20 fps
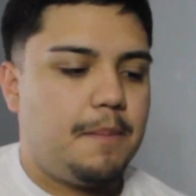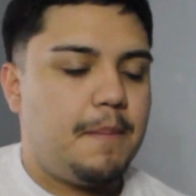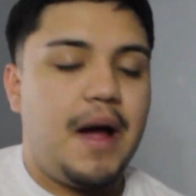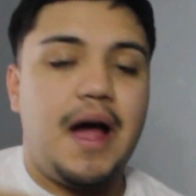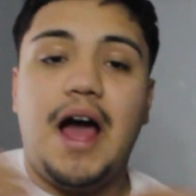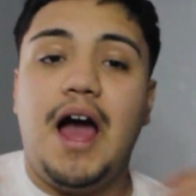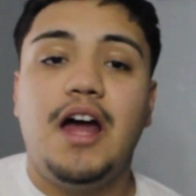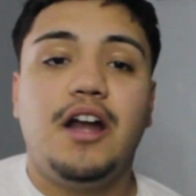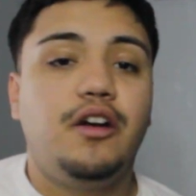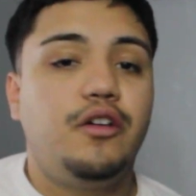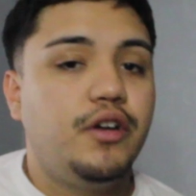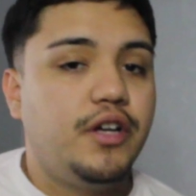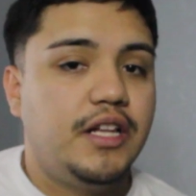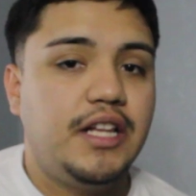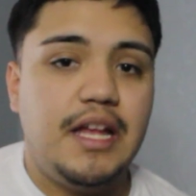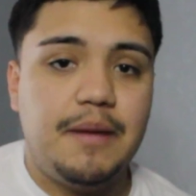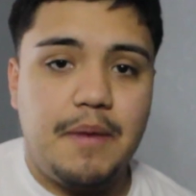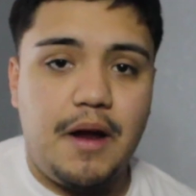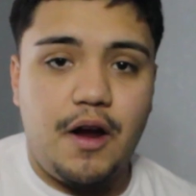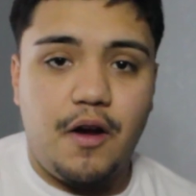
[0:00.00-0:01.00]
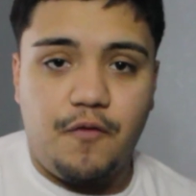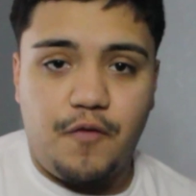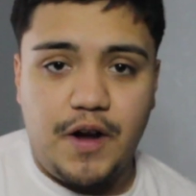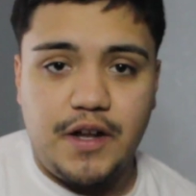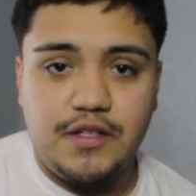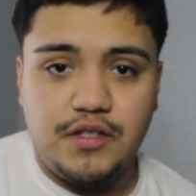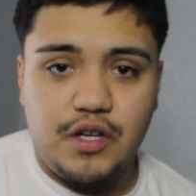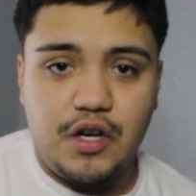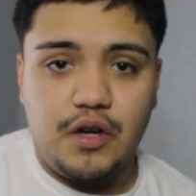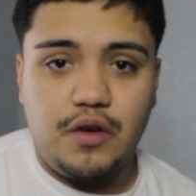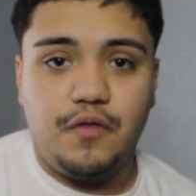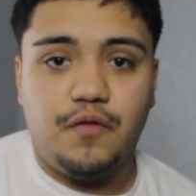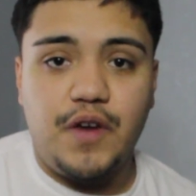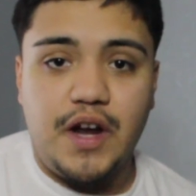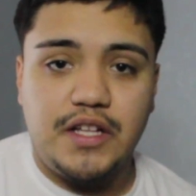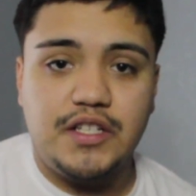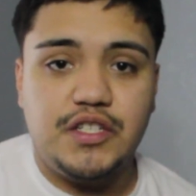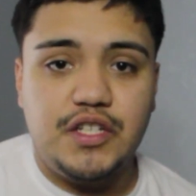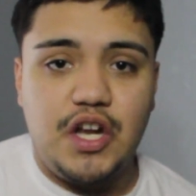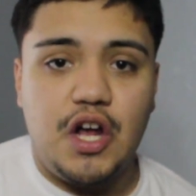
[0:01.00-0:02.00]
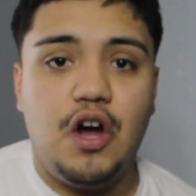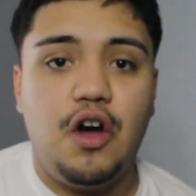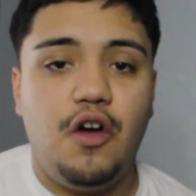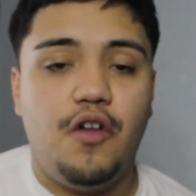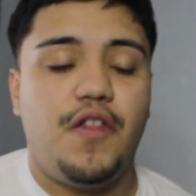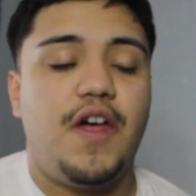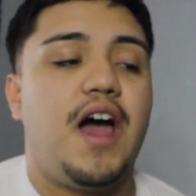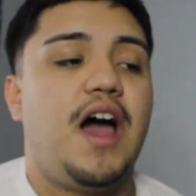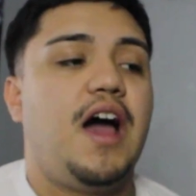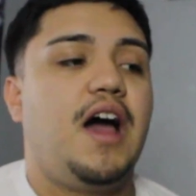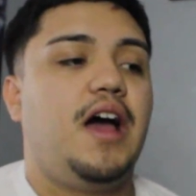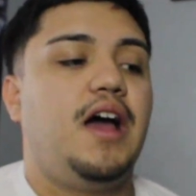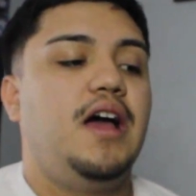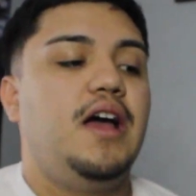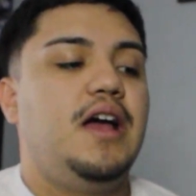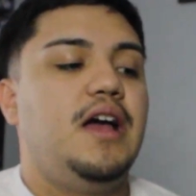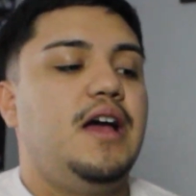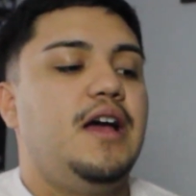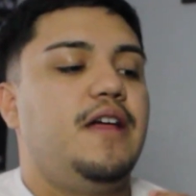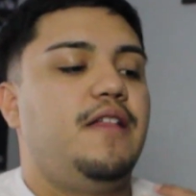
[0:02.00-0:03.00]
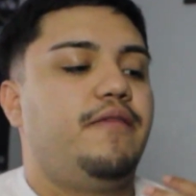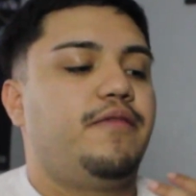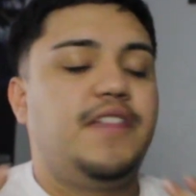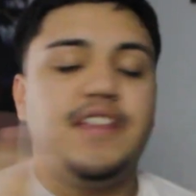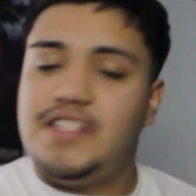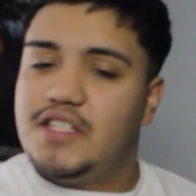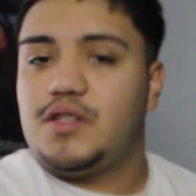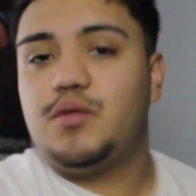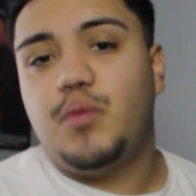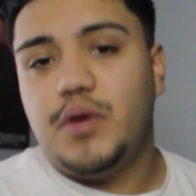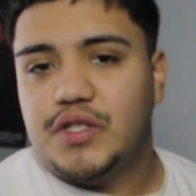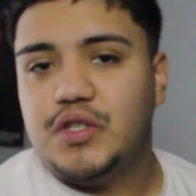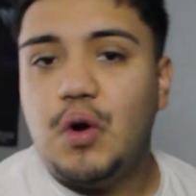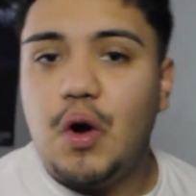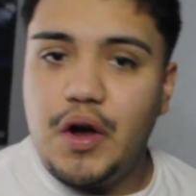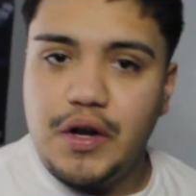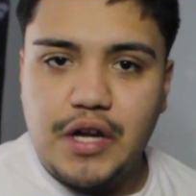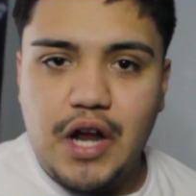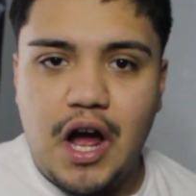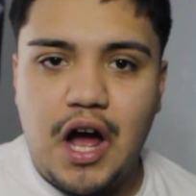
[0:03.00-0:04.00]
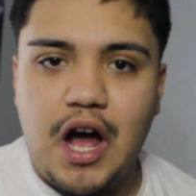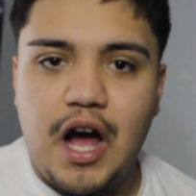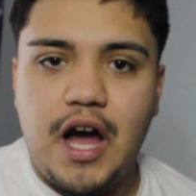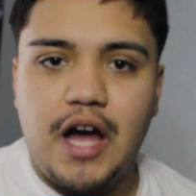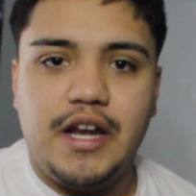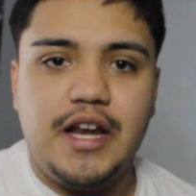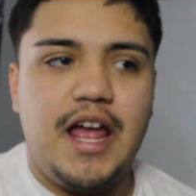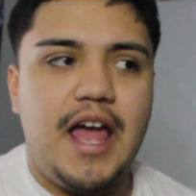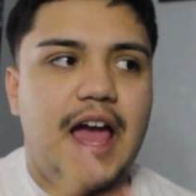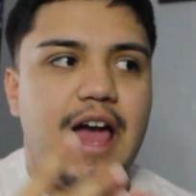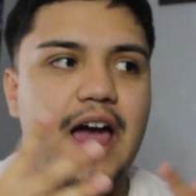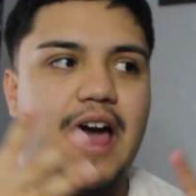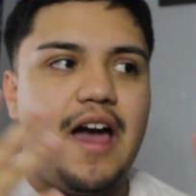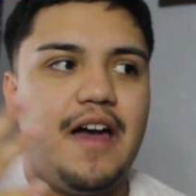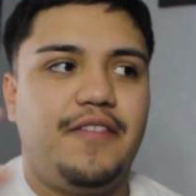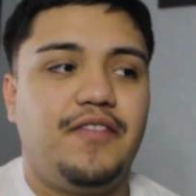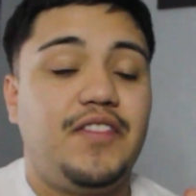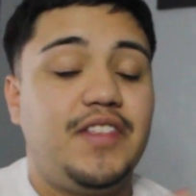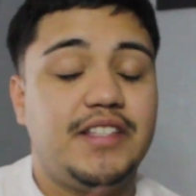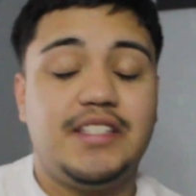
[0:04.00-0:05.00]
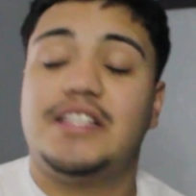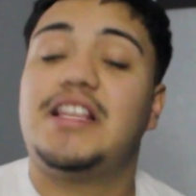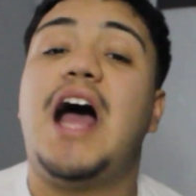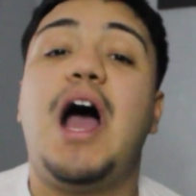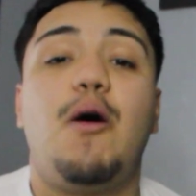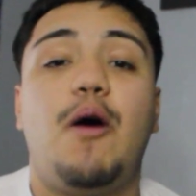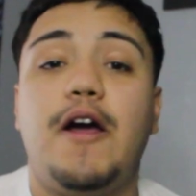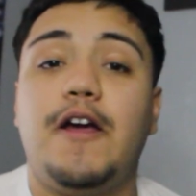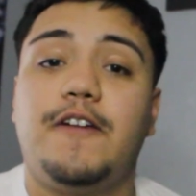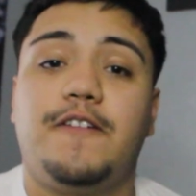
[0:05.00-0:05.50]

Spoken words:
I had already let my friends know that this is what's going on and this is how I